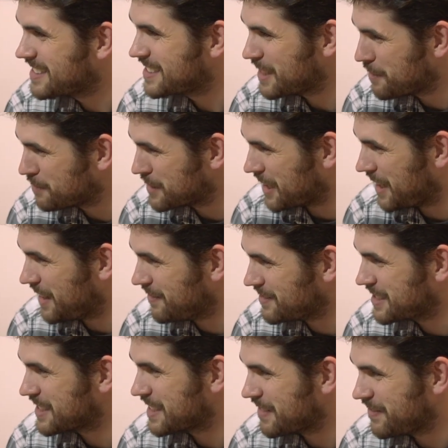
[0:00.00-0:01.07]

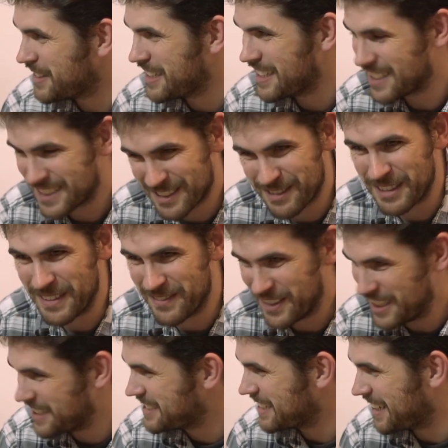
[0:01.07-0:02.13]
sometimes it can be
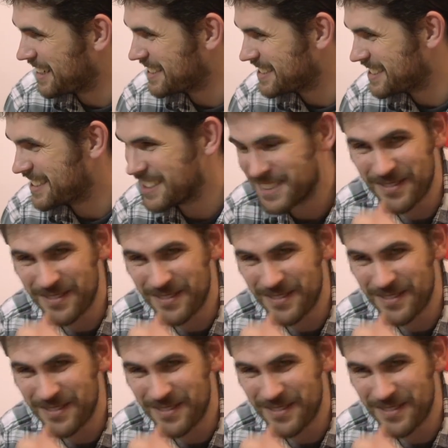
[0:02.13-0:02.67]
extremely challenging